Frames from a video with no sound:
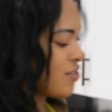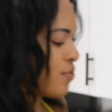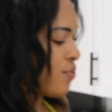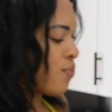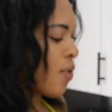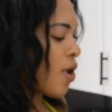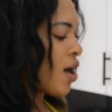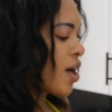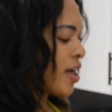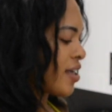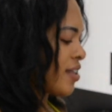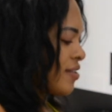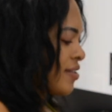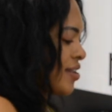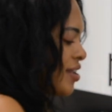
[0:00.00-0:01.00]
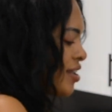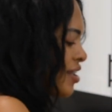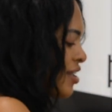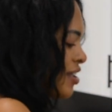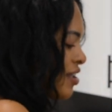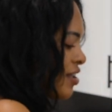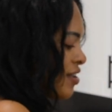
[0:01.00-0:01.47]
you want.
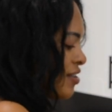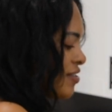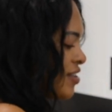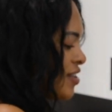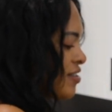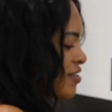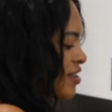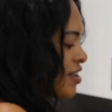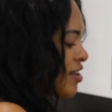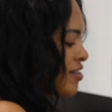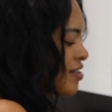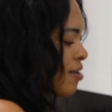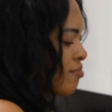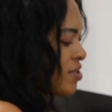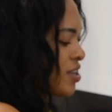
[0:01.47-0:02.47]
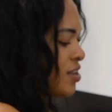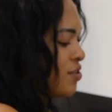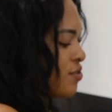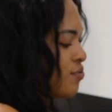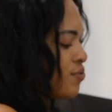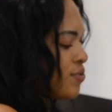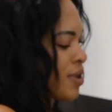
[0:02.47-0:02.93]
Seasoning is up to
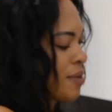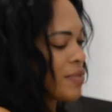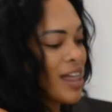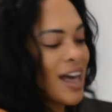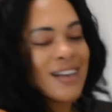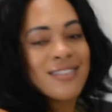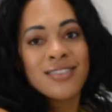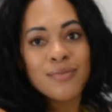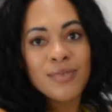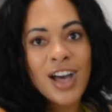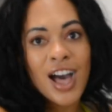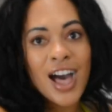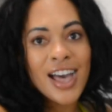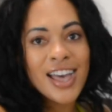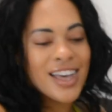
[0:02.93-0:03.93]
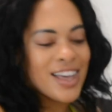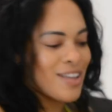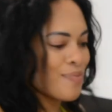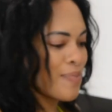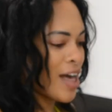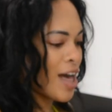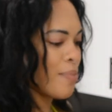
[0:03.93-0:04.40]
you. I'm going to add some cayenne
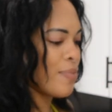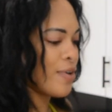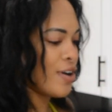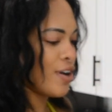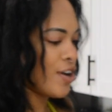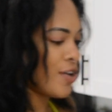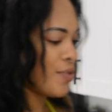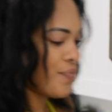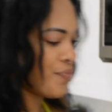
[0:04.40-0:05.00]
pepper,